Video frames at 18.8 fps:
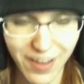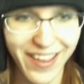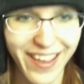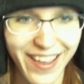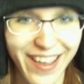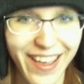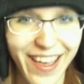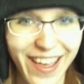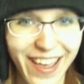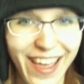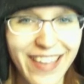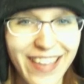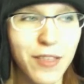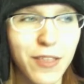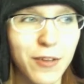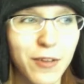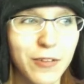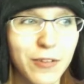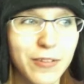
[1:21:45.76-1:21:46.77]

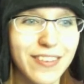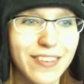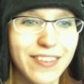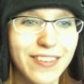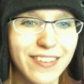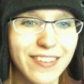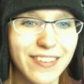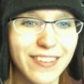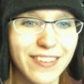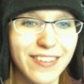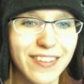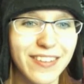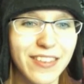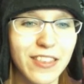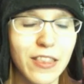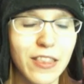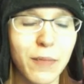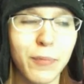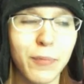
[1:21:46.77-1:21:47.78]
And
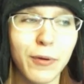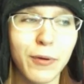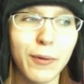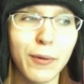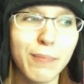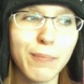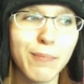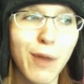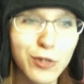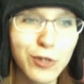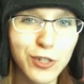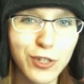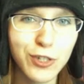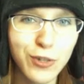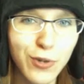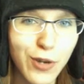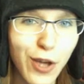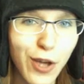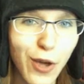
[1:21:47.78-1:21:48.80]
the promotional
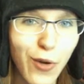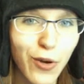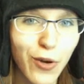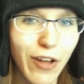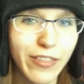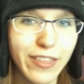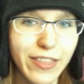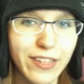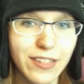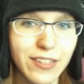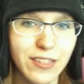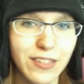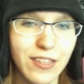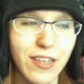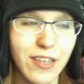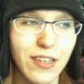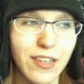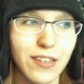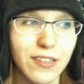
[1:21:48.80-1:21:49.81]
code on this
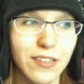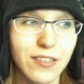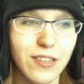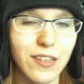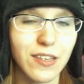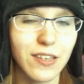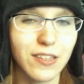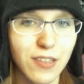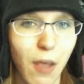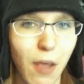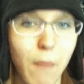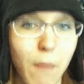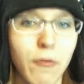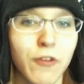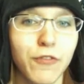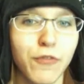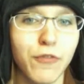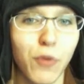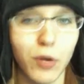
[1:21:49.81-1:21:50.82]
is
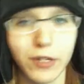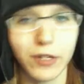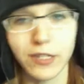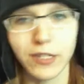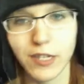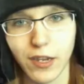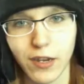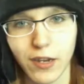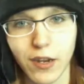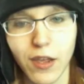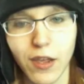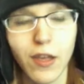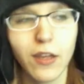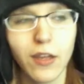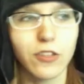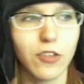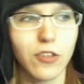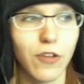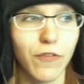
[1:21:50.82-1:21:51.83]
Summer14.
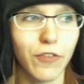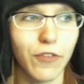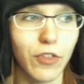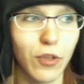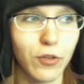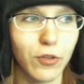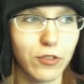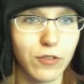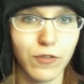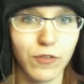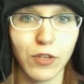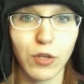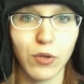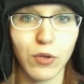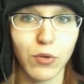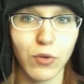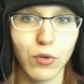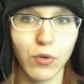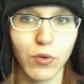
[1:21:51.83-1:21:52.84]
So for those of you
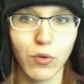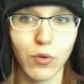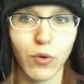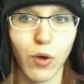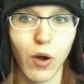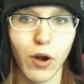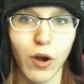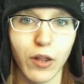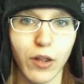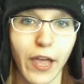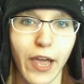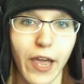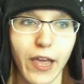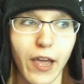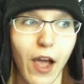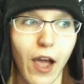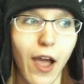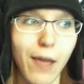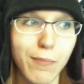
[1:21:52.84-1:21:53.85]
who are like,
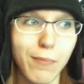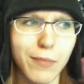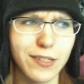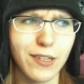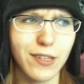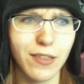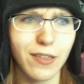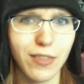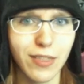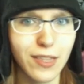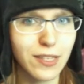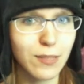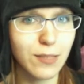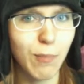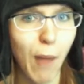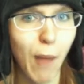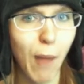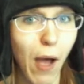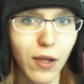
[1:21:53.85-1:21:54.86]
I'm missing this
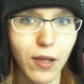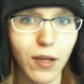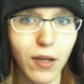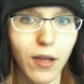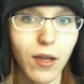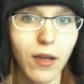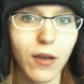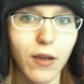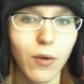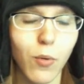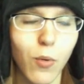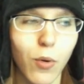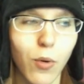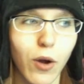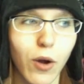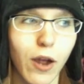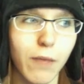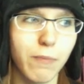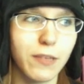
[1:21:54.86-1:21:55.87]
manga or
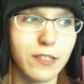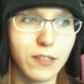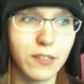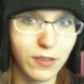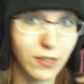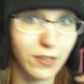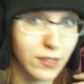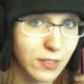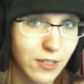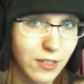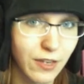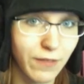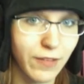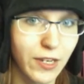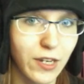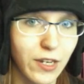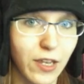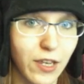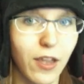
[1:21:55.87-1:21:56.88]
I'm missing this
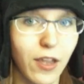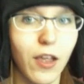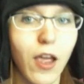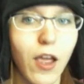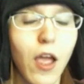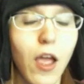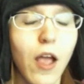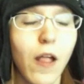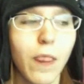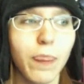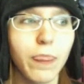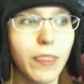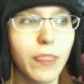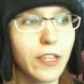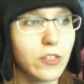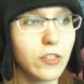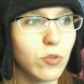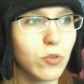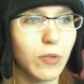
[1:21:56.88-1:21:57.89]
DVD,
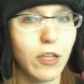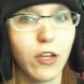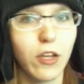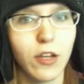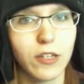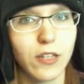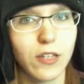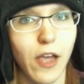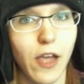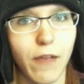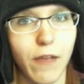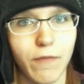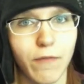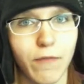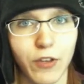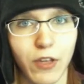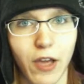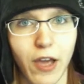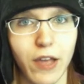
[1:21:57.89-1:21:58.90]
this will be a good time for
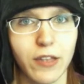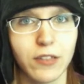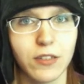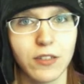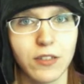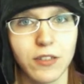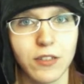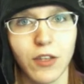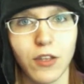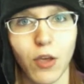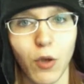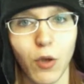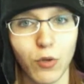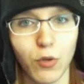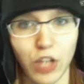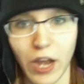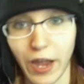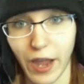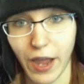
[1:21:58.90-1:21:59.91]
you guys to go
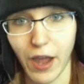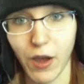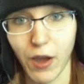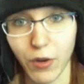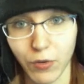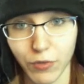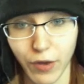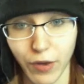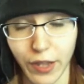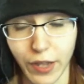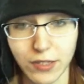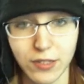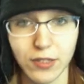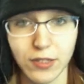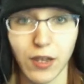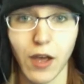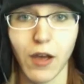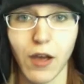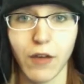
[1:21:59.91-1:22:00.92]
check out Right
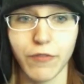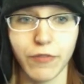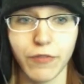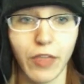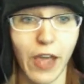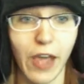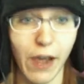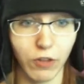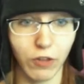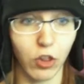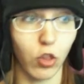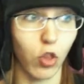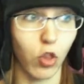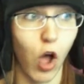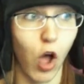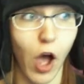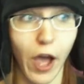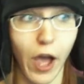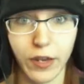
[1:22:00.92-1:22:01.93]
Stuff. They have a
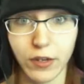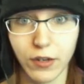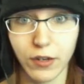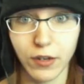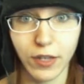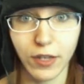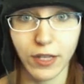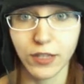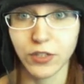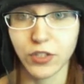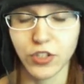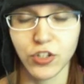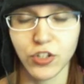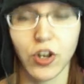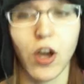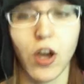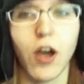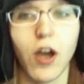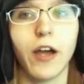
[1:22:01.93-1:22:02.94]
lot in
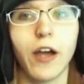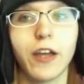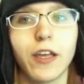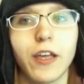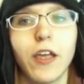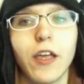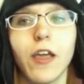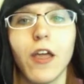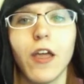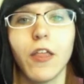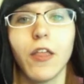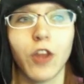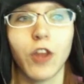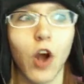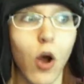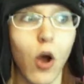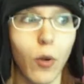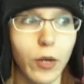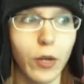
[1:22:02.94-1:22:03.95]
stock. They're always